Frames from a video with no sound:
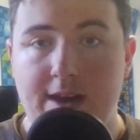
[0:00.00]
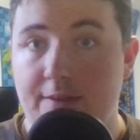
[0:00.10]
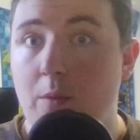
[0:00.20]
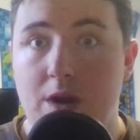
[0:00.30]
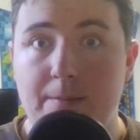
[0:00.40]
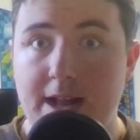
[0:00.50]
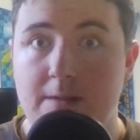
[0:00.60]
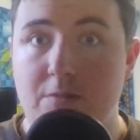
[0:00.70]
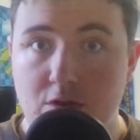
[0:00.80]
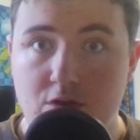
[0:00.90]
if I want to make
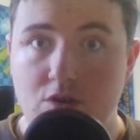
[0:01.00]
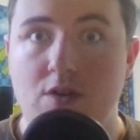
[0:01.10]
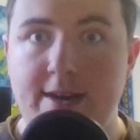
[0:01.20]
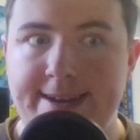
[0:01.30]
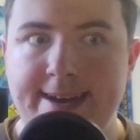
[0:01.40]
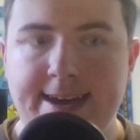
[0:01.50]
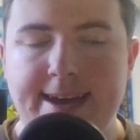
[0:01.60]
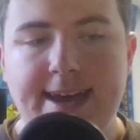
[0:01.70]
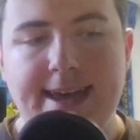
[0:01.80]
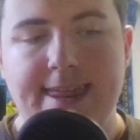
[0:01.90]
them good,
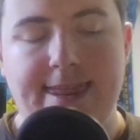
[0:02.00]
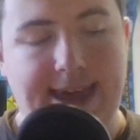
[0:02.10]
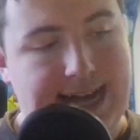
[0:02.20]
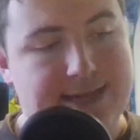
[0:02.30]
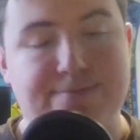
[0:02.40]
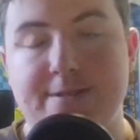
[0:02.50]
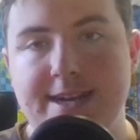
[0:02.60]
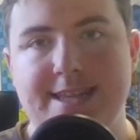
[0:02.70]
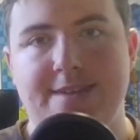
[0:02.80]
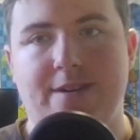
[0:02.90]
that's
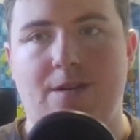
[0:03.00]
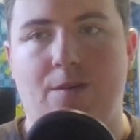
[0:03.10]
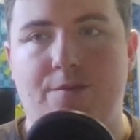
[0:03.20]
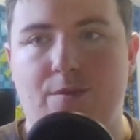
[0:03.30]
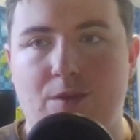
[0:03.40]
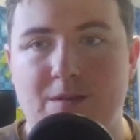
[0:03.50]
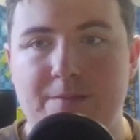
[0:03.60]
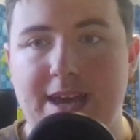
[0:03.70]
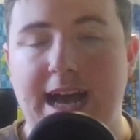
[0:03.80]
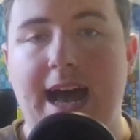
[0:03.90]
pretty difficult for
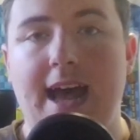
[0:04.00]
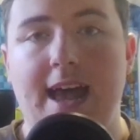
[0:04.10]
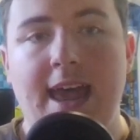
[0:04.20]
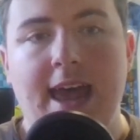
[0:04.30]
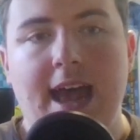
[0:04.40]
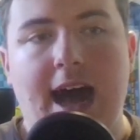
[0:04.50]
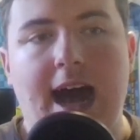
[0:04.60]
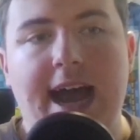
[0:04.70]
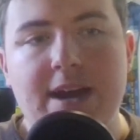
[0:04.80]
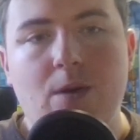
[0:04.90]
me. I
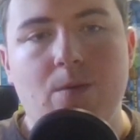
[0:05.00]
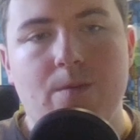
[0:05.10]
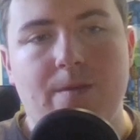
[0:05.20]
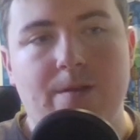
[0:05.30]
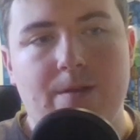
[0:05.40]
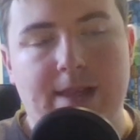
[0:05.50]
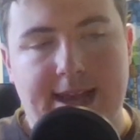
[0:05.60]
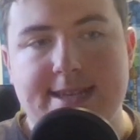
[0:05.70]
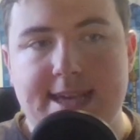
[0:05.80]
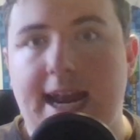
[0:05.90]
don't, like
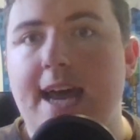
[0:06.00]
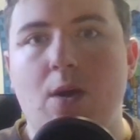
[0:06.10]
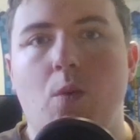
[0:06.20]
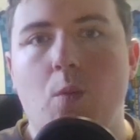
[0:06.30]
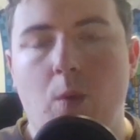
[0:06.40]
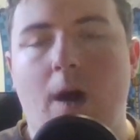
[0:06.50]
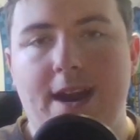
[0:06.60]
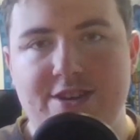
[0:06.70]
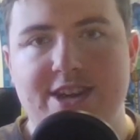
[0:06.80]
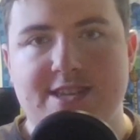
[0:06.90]
I said, I don't want
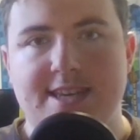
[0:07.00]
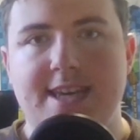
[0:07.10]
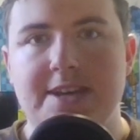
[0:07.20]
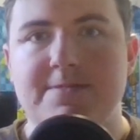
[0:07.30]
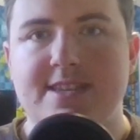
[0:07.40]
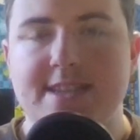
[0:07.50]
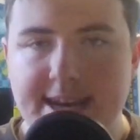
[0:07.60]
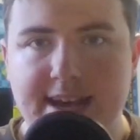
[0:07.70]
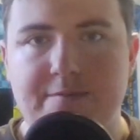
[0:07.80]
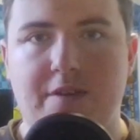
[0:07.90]
to just keep
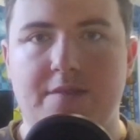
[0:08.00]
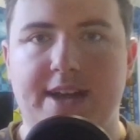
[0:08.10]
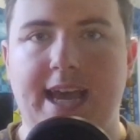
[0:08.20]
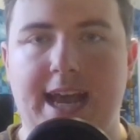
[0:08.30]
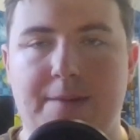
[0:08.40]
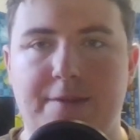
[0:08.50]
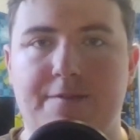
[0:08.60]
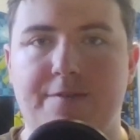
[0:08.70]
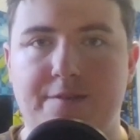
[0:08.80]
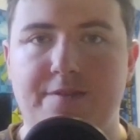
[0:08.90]
sitting in front of a camera
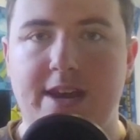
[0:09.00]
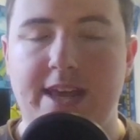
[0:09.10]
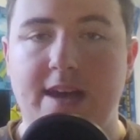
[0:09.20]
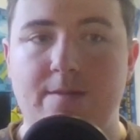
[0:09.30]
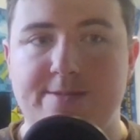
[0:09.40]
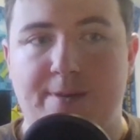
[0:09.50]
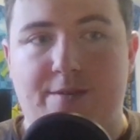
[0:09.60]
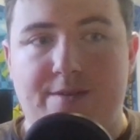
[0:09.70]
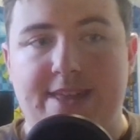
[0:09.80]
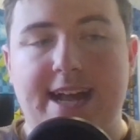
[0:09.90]
for videos,
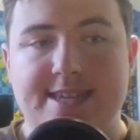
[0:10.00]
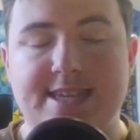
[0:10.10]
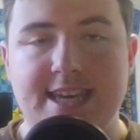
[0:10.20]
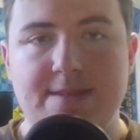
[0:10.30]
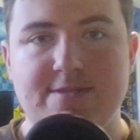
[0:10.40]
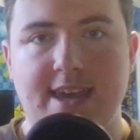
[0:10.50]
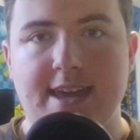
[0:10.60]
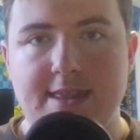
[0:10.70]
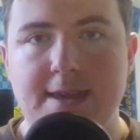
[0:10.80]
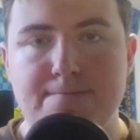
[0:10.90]
but that seems
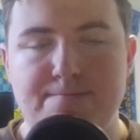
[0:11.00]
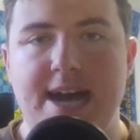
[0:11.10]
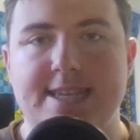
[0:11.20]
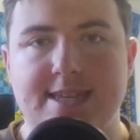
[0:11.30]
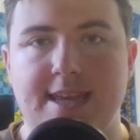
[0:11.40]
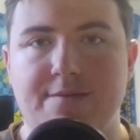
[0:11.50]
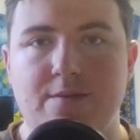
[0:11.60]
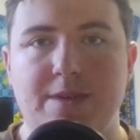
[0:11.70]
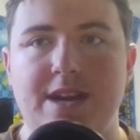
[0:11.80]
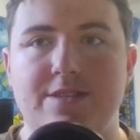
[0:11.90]
like the best thing
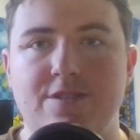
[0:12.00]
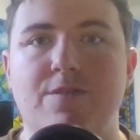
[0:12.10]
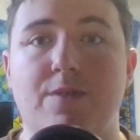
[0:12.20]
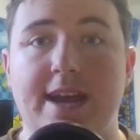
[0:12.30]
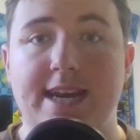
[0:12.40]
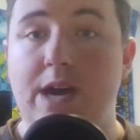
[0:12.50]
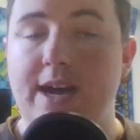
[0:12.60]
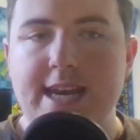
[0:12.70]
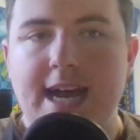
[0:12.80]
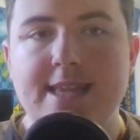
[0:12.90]
for me to do right now.
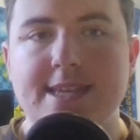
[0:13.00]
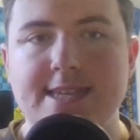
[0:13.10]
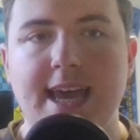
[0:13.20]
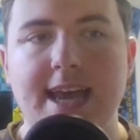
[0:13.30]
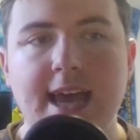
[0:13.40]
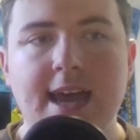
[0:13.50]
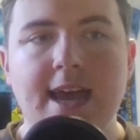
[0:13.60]
And not to say